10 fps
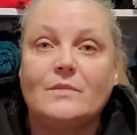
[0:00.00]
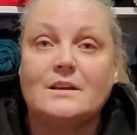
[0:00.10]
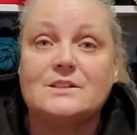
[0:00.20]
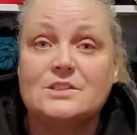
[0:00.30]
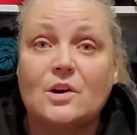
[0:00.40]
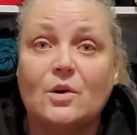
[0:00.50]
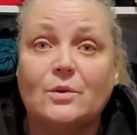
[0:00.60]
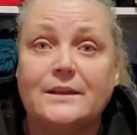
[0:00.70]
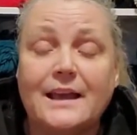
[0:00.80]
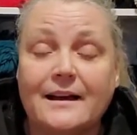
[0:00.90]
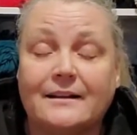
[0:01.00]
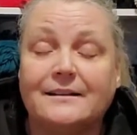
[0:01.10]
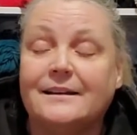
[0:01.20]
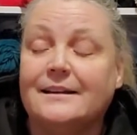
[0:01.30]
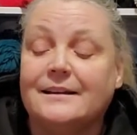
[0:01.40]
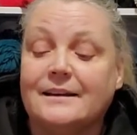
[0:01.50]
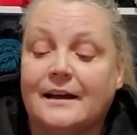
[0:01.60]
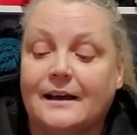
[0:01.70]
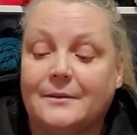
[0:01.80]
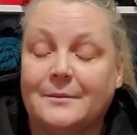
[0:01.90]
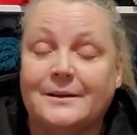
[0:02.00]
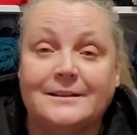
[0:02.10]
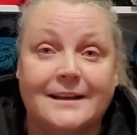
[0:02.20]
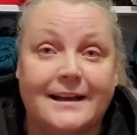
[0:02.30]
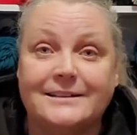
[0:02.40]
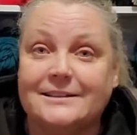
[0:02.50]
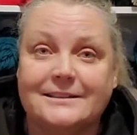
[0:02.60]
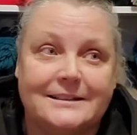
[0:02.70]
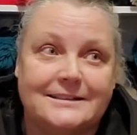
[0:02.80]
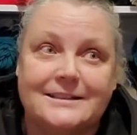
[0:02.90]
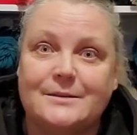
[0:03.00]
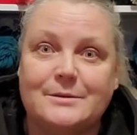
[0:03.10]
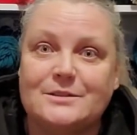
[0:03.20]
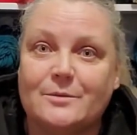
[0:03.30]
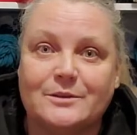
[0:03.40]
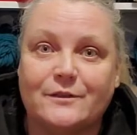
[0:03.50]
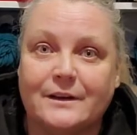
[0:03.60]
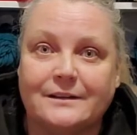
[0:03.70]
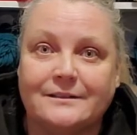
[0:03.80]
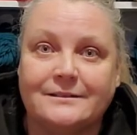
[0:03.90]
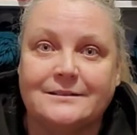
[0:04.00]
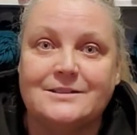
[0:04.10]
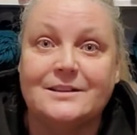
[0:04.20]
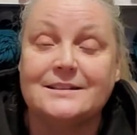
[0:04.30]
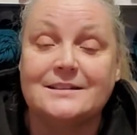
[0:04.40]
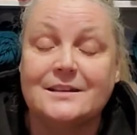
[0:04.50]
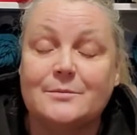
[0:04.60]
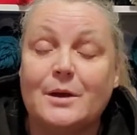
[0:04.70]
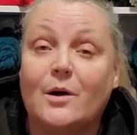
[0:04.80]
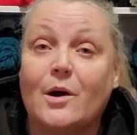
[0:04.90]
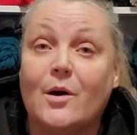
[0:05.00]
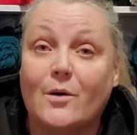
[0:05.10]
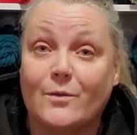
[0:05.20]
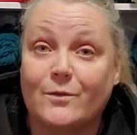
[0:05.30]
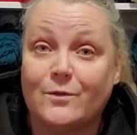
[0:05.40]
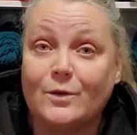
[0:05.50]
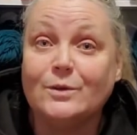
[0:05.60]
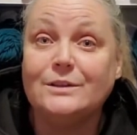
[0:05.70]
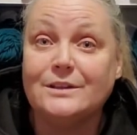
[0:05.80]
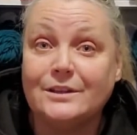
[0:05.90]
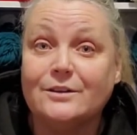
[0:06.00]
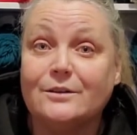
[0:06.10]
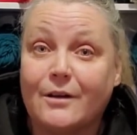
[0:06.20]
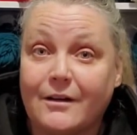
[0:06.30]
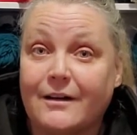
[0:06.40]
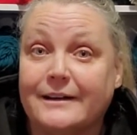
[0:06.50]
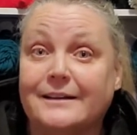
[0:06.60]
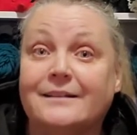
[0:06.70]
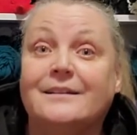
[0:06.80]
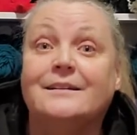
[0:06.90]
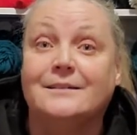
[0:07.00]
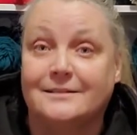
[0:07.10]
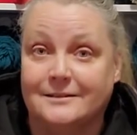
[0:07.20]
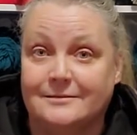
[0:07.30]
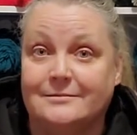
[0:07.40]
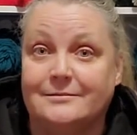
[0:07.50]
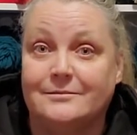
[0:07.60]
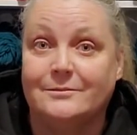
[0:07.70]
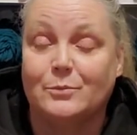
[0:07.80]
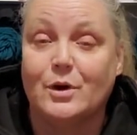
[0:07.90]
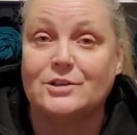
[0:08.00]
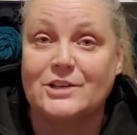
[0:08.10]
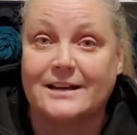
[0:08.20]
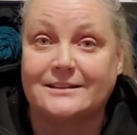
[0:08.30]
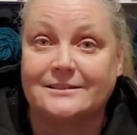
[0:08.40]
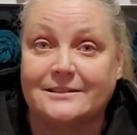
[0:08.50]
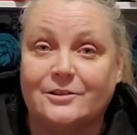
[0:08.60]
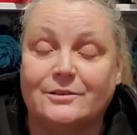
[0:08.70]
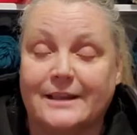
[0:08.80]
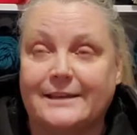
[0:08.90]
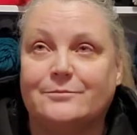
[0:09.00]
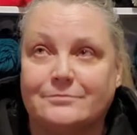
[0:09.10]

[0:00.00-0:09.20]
So, yeah, um, I, it's going to be so much fun. So, this is going to be a, a full year on project or like